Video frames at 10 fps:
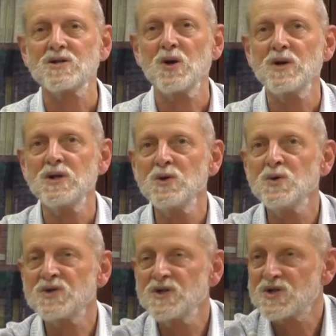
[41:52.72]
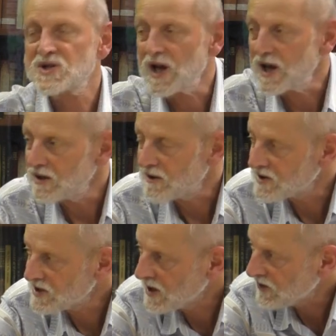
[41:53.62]
So he used instead,
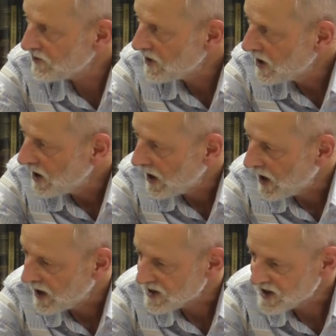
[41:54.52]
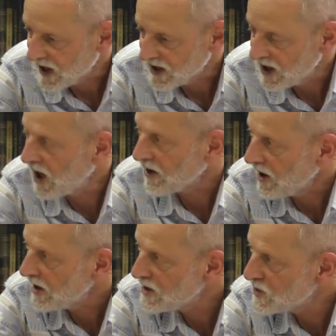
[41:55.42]
instead of uh,
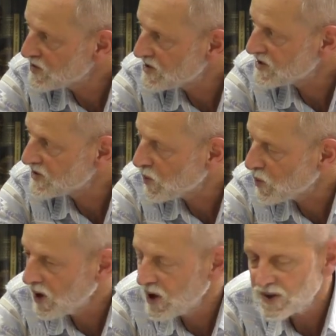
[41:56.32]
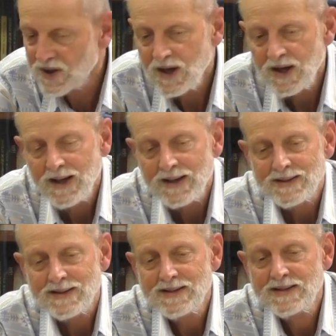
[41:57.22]
sankhara, he uses the word
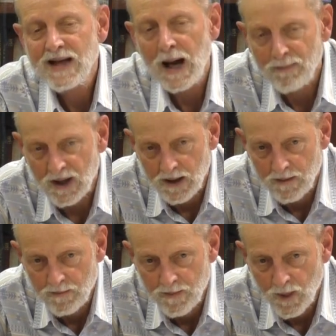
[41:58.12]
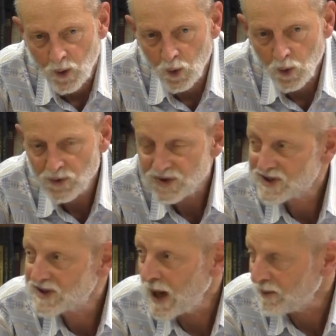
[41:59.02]
dhamma. All
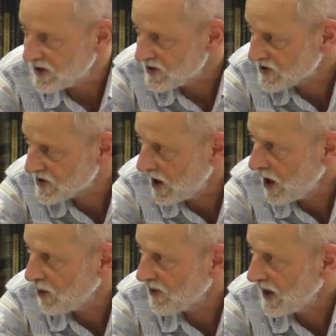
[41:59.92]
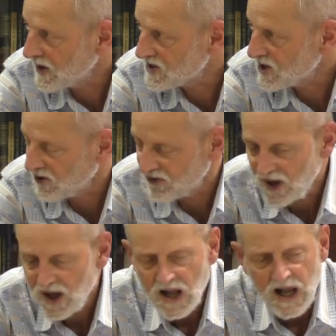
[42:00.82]
dhammas are without self.
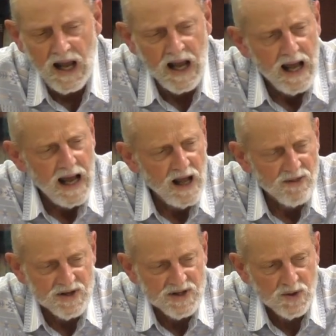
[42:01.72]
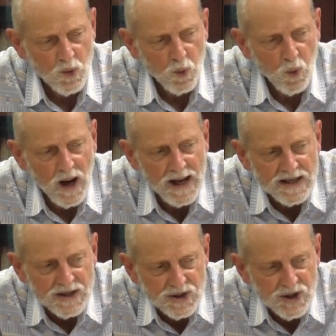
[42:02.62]
And this is a wider